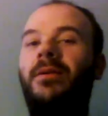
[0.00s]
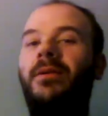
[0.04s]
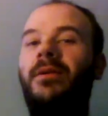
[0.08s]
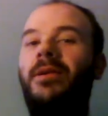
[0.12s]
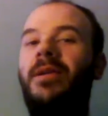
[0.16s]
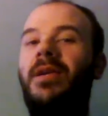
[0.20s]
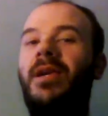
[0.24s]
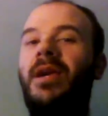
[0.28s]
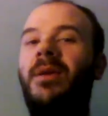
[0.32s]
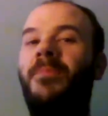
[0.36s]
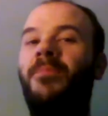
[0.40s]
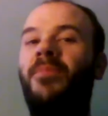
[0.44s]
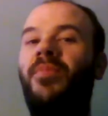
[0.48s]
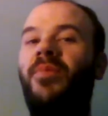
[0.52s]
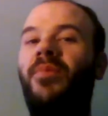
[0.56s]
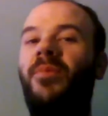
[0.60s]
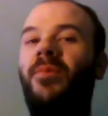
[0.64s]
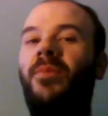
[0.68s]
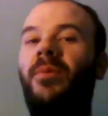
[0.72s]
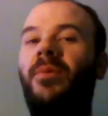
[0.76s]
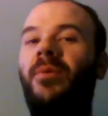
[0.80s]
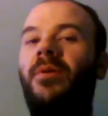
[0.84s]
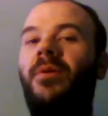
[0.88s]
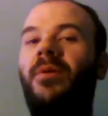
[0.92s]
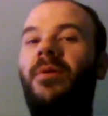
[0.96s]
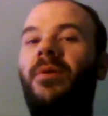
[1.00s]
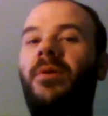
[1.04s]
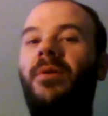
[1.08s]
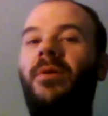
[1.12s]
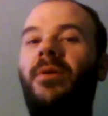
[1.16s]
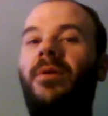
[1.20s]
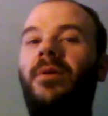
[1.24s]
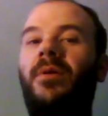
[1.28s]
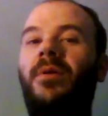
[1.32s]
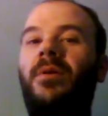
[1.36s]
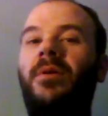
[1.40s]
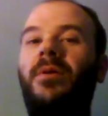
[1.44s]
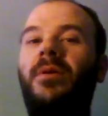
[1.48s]
Yep.
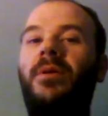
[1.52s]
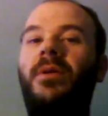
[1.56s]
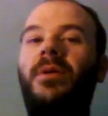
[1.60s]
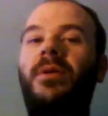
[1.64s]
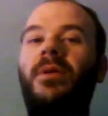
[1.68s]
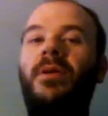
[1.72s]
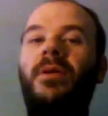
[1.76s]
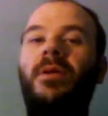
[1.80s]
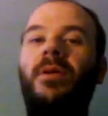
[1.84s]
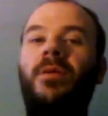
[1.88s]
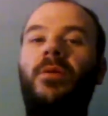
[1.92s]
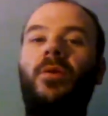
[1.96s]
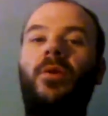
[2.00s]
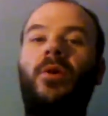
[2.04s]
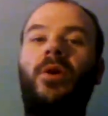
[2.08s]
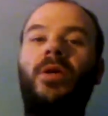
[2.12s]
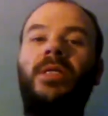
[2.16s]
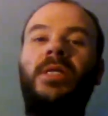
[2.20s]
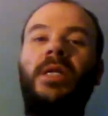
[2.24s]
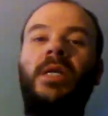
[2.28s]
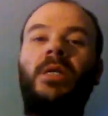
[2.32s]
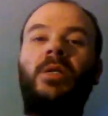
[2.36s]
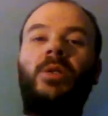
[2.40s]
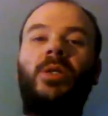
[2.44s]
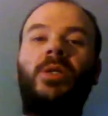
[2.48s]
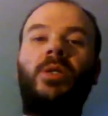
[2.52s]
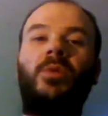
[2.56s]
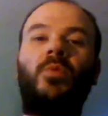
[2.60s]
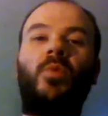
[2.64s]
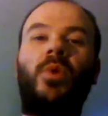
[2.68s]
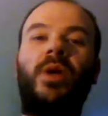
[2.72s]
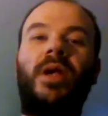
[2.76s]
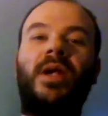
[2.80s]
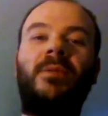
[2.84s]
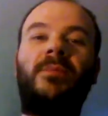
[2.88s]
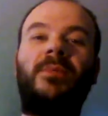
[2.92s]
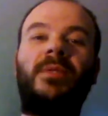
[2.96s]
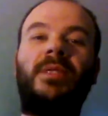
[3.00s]
Los Angeles
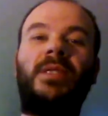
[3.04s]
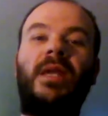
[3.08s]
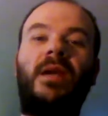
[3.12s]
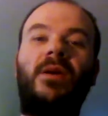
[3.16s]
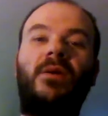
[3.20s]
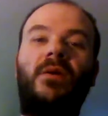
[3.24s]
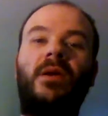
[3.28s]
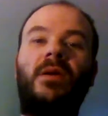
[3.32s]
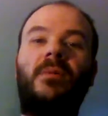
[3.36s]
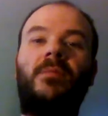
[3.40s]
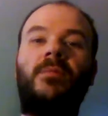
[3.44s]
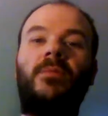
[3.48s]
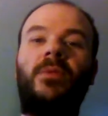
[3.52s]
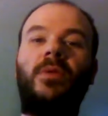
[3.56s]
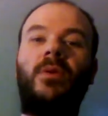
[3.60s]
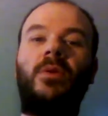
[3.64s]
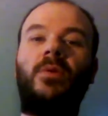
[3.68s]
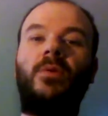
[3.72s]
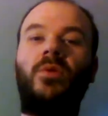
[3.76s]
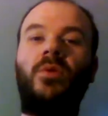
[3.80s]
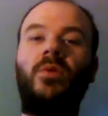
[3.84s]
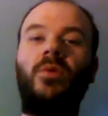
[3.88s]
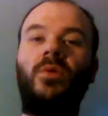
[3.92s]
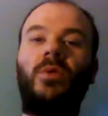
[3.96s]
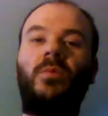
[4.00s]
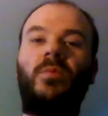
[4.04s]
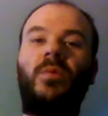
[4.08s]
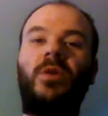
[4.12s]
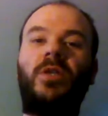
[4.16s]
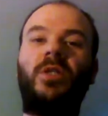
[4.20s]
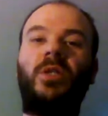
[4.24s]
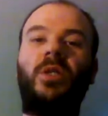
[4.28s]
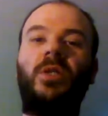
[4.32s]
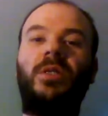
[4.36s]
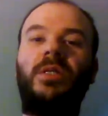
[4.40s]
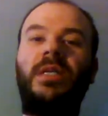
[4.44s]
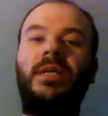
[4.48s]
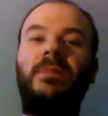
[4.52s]
Rams now have their new
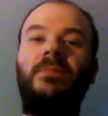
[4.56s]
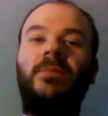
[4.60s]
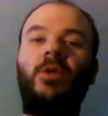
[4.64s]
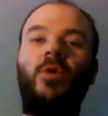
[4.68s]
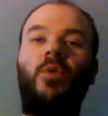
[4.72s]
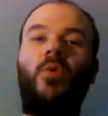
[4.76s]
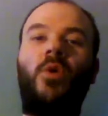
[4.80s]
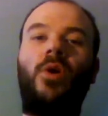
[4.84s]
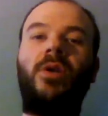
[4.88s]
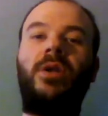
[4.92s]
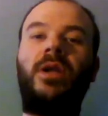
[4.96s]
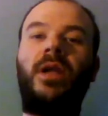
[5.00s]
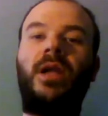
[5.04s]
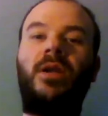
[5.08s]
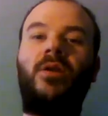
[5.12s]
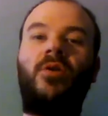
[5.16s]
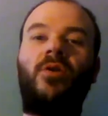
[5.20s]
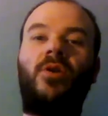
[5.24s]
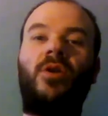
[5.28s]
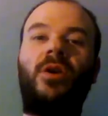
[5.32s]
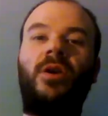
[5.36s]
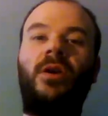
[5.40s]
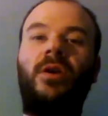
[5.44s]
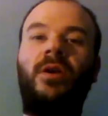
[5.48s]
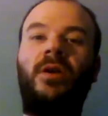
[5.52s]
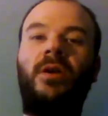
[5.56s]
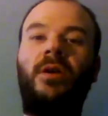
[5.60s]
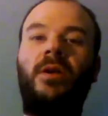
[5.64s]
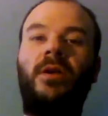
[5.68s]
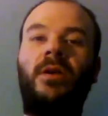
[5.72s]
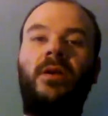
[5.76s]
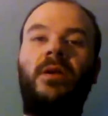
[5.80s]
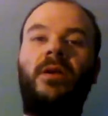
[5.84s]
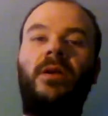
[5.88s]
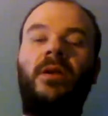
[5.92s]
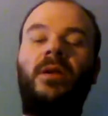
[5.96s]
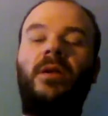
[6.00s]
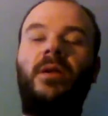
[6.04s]
special teams coordinator.
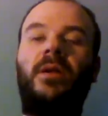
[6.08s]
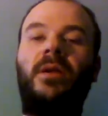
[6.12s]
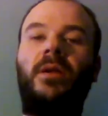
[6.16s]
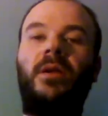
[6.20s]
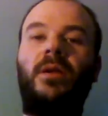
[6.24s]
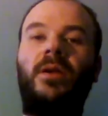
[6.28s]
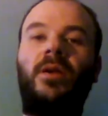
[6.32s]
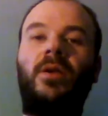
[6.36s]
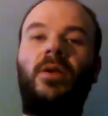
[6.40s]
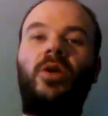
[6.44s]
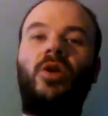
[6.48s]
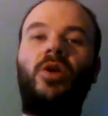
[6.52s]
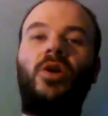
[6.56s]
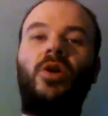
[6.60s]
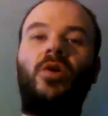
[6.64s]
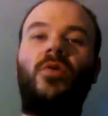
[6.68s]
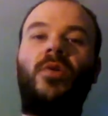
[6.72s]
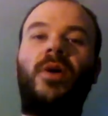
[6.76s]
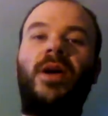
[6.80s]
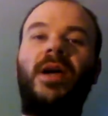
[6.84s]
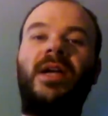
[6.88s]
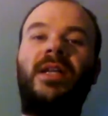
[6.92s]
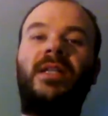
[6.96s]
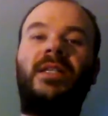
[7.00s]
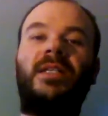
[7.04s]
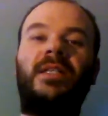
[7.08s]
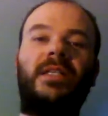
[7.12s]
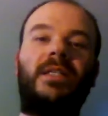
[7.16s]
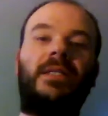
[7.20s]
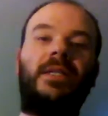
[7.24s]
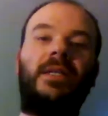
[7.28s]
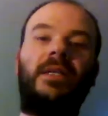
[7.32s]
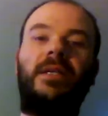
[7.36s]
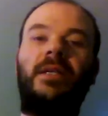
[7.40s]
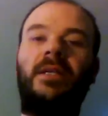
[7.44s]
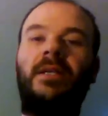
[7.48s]
Congrats.